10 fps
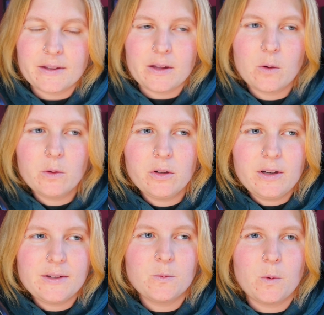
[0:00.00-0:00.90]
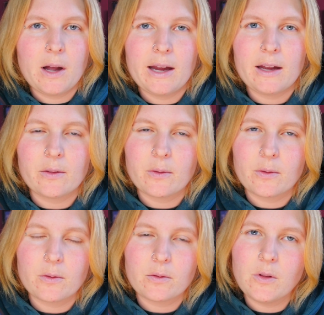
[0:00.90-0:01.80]
And the only reason why,
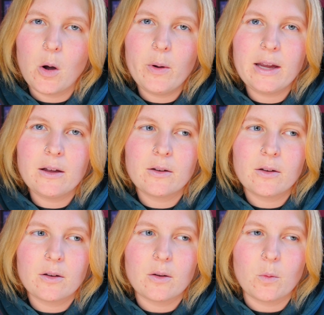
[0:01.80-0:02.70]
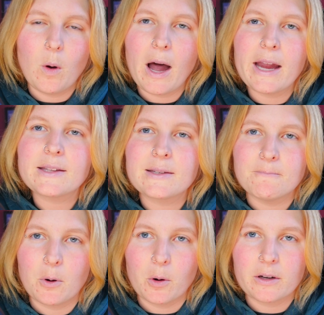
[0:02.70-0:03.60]
knowing why it's
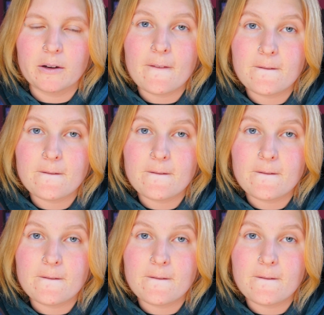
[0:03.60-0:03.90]
important